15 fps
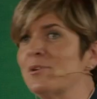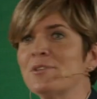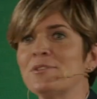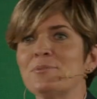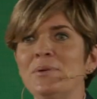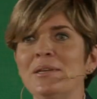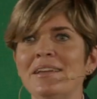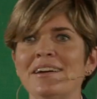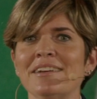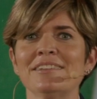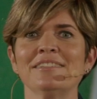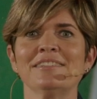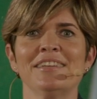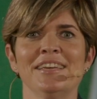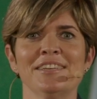chocolates. We
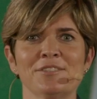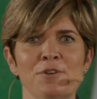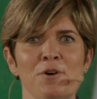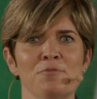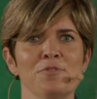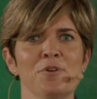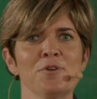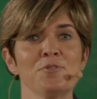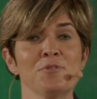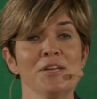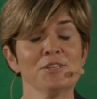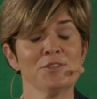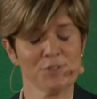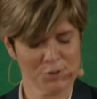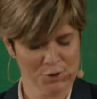like the taste of
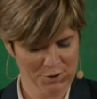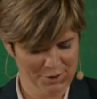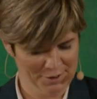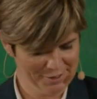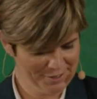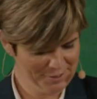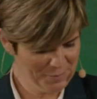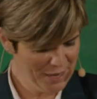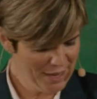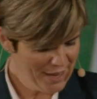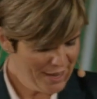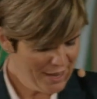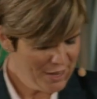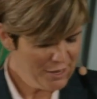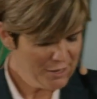great chocolates.
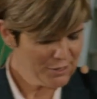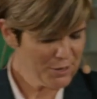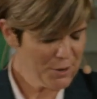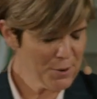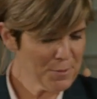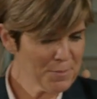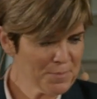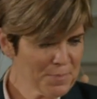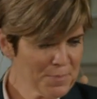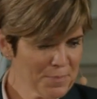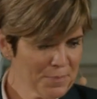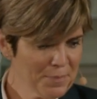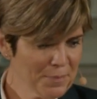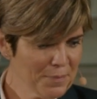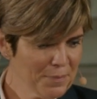So
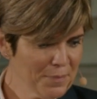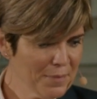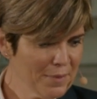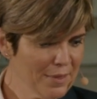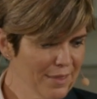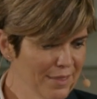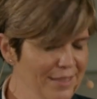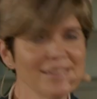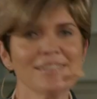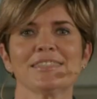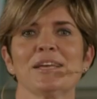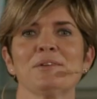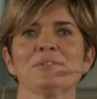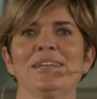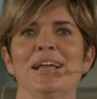this
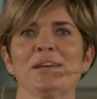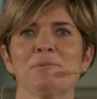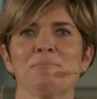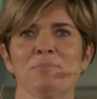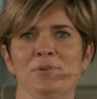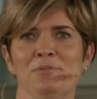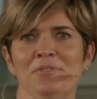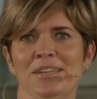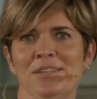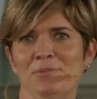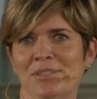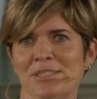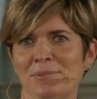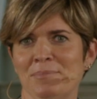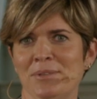sounds like a
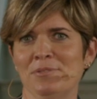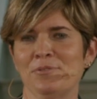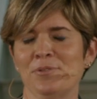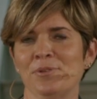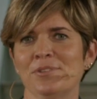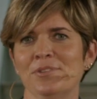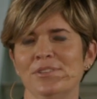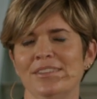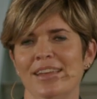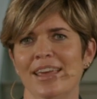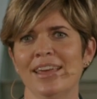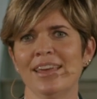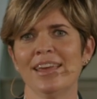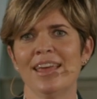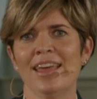perfect recipe for
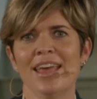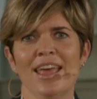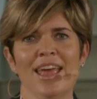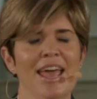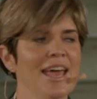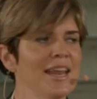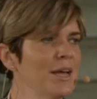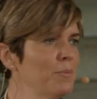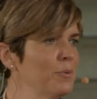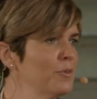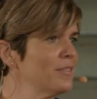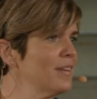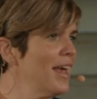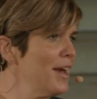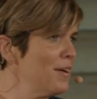today, and I
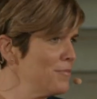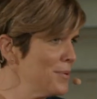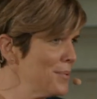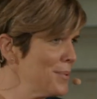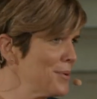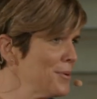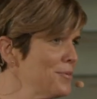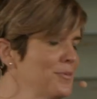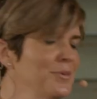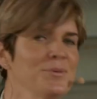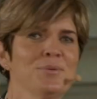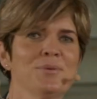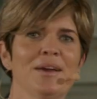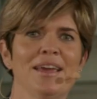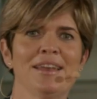want every one of
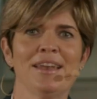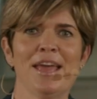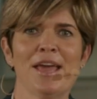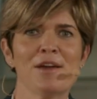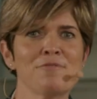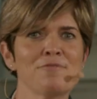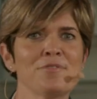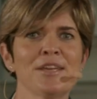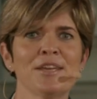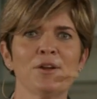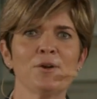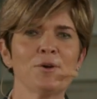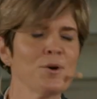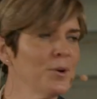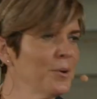you and
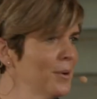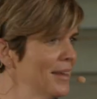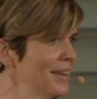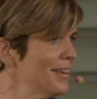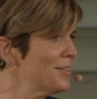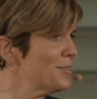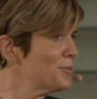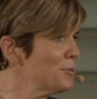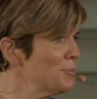every colleague,